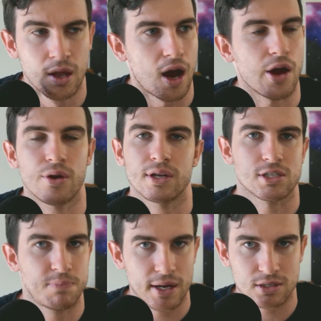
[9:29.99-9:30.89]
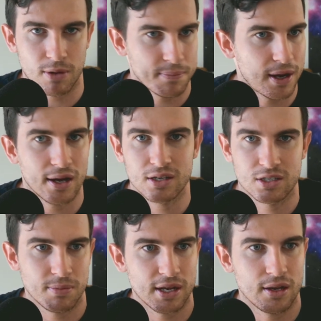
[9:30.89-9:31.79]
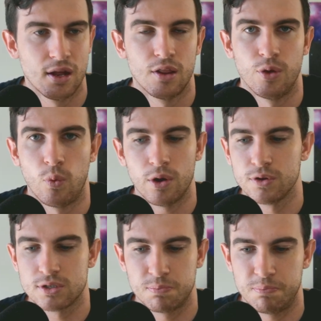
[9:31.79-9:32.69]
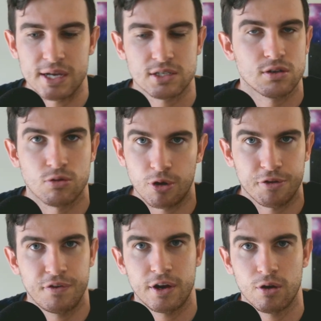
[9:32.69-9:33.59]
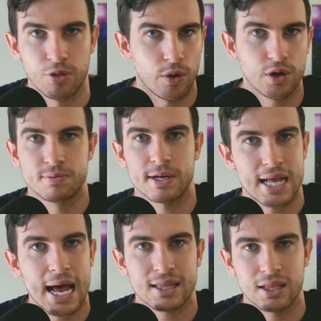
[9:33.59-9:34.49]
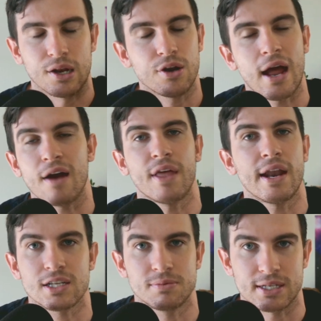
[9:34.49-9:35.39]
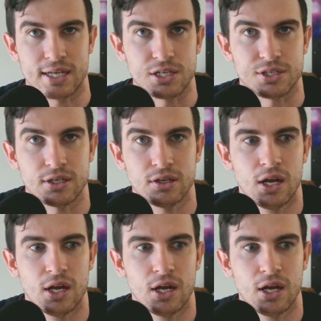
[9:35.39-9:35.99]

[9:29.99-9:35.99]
I don't expect my partner to be the world's best CrossFitter or the world's best athlete. I don't have that expectation.